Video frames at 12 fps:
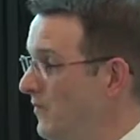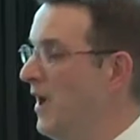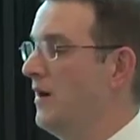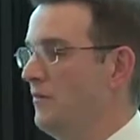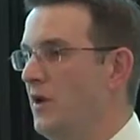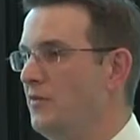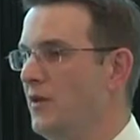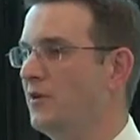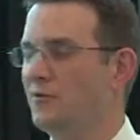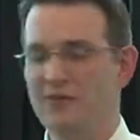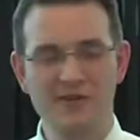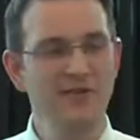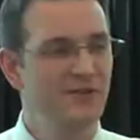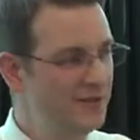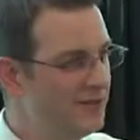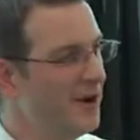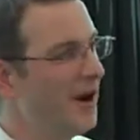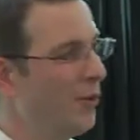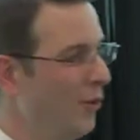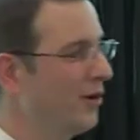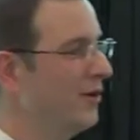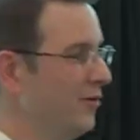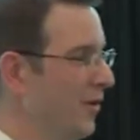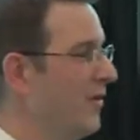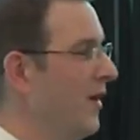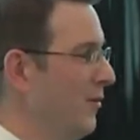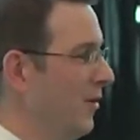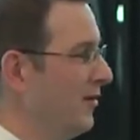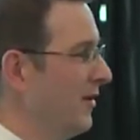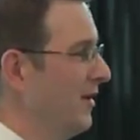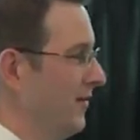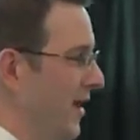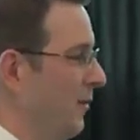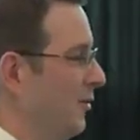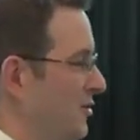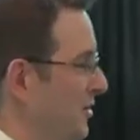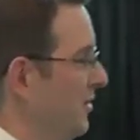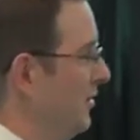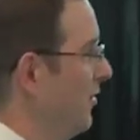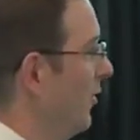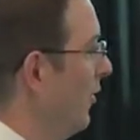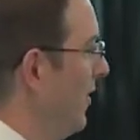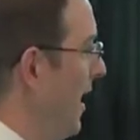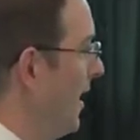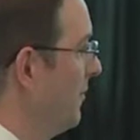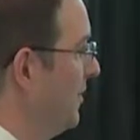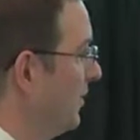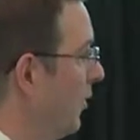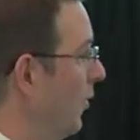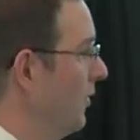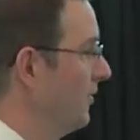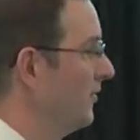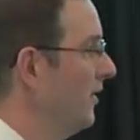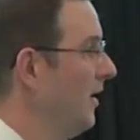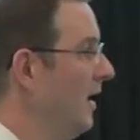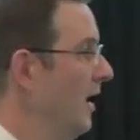yeah, and Dr. Stensis and I are working with them on establishing a neuroanatomy course